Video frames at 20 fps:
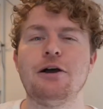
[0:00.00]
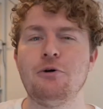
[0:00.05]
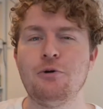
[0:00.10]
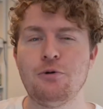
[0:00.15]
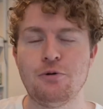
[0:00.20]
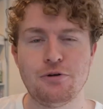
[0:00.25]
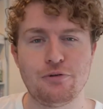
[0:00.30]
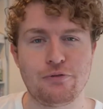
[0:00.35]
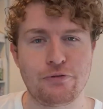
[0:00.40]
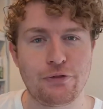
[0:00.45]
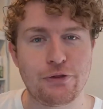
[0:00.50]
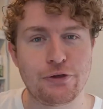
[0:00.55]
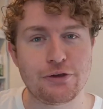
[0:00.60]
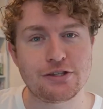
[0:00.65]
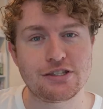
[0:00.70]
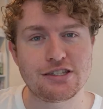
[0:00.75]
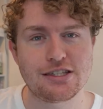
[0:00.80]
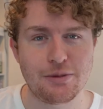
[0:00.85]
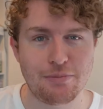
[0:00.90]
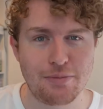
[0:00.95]
All of the
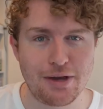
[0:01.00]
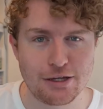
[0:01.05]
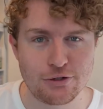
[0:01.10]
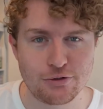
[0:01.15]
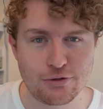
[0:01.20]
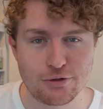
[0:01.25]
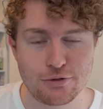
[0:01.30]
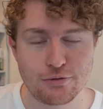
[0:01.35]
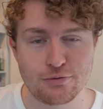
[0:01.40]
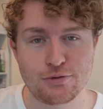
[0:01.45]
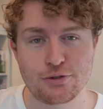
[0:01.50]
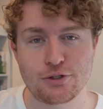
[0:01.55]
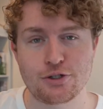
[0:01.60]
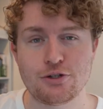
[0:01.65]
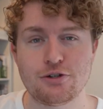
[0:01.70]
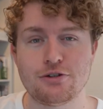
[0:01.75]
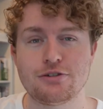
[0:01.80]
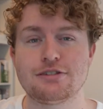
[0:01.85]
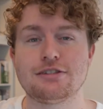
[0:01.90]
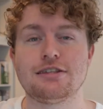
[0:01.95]
symmetrical
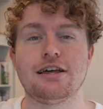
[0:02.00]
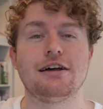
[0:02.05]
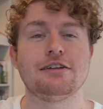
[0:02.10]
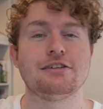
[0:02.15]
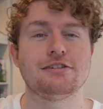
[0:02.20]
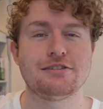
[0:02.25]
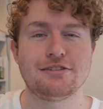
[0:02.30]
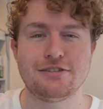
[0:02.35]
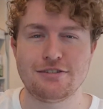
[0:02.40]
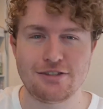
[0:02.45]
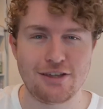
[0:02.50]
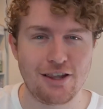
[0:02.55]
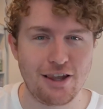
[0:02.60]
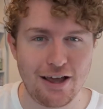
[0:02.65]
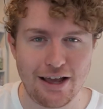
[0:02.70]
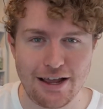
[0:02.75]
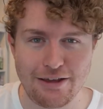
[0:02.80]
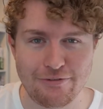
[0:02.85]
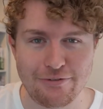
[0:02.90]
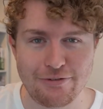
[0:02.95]
shots that are just
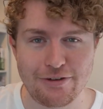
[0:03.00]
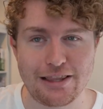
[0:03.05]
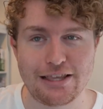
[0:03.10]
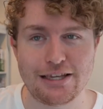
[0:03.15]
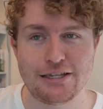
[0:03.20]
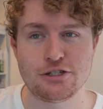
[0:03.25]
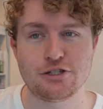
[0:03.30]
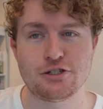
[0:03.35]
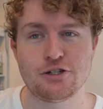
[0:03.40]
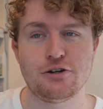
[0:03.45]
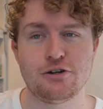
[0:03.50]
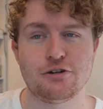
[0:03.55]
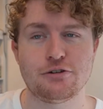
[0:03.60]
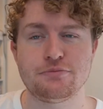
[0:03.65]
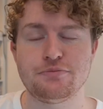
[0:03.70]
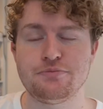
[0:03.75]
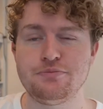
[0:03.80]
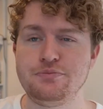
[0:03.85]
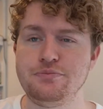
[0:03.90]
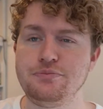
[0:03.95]
delightfully shot,